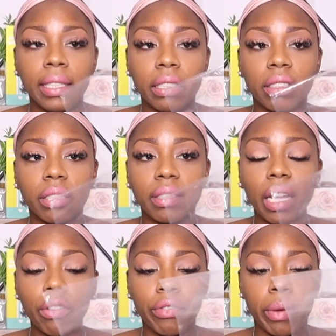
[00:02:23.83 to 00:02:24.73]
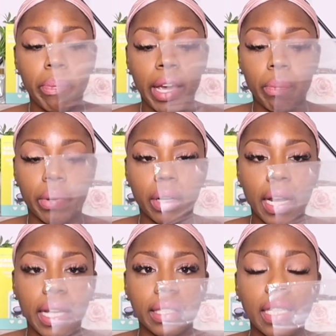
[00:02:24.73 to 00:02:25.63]
This is the cellophane paper,
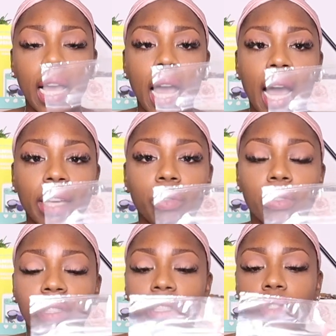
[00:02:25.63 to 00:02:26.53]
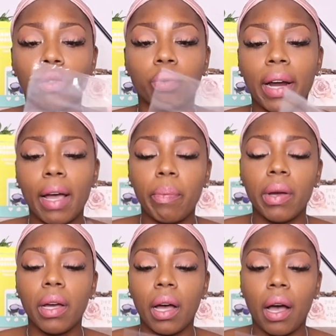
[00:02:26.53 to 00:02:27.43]
and I use this to wrap
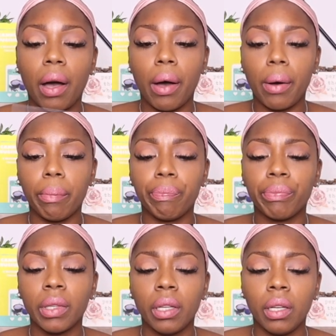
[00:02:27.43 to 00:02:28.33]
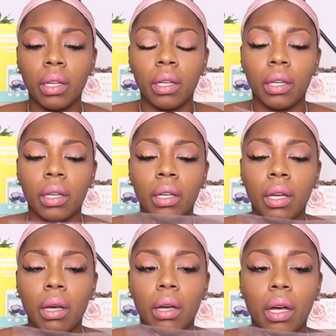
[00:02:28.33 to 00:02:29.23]
um,
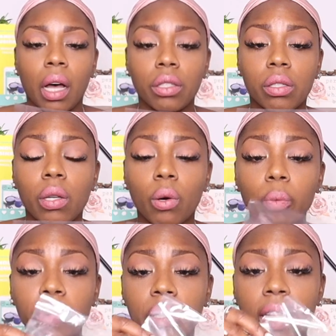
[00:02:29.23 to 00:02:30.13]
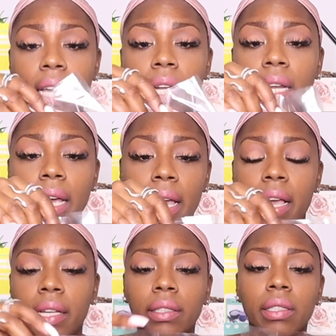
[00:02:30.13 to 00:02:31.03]
uh, soaps in,
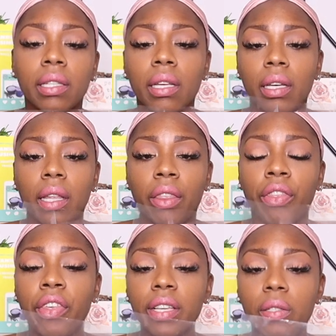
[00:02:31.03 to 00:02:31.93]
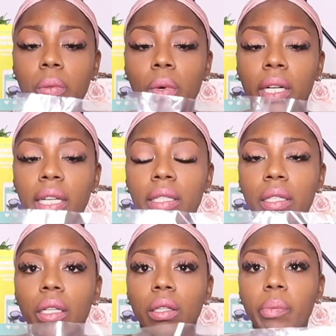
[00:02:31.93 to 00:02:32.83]
and this one is
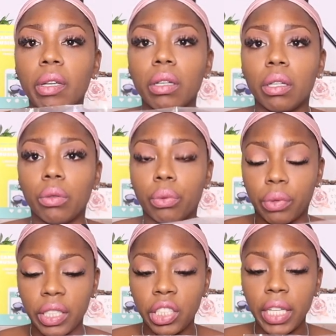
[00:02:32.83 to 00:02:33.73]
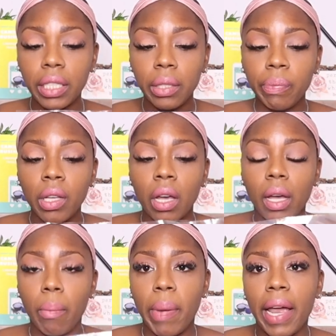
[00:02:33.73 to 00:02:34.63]
a little bit rigid
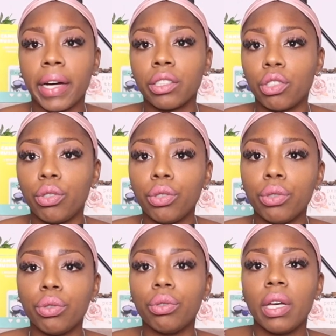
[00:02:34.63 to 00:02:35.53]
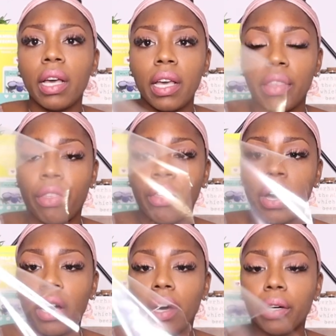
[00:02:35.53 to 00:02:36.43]
compared to
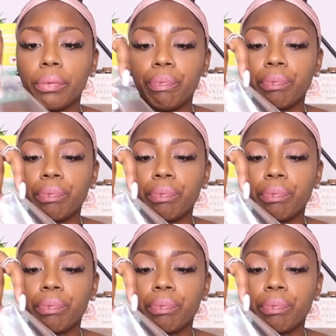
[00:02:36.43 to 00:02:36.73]
the